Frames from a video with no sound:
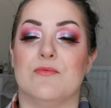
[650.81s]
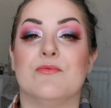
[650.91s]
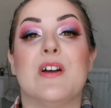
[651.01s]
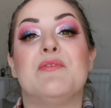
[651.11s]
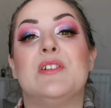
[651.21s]

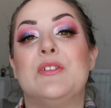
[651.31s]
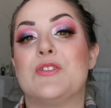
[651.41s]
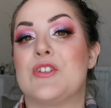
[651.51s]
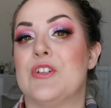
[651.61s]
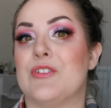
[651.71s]

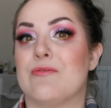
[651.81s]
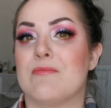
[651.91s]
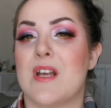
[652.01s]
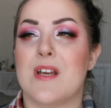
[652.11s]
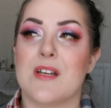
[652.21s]

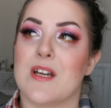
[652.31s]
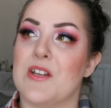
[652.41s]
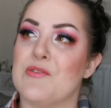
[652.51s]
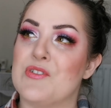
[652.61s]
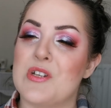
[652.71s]
revolution
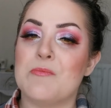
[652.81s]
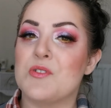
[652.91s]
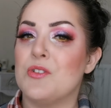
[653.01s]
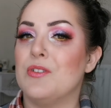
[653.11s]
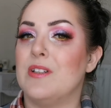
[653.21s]
kind of
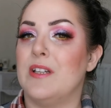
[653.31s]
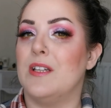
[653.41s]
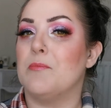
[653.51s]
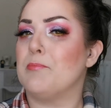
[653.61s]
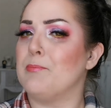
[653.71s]
jumped on
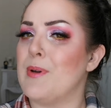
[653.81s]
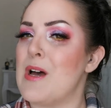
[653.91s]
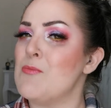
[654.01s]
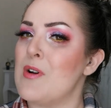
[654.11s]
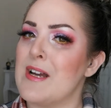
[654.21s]
the
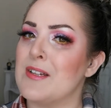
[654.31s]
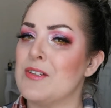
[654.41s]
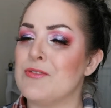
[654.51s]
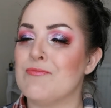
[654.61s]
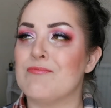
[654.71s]

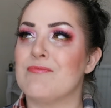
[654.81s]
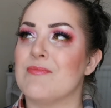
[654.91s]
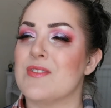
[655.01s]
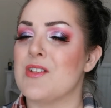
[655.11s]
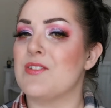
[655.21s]
bandwagon,
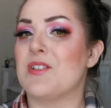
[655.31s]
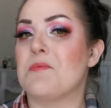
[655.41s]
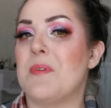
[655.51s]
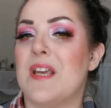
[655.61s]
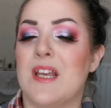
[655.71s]
so to
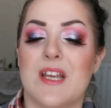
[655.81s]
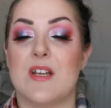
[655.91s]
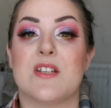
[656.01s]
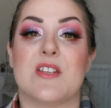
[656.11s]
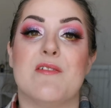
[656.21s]
speak.
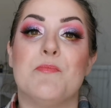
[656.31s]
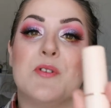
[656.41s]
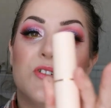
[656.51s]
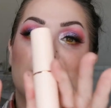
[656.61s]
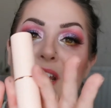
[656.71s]
So they
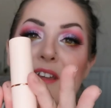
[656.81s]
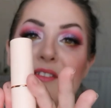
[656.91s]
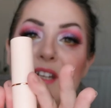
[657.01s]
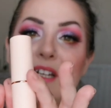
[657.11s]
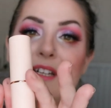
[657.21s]
put
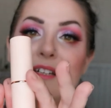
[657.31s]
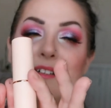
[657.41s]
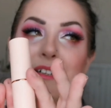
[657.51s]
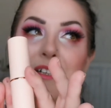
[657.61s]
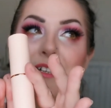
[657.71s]
together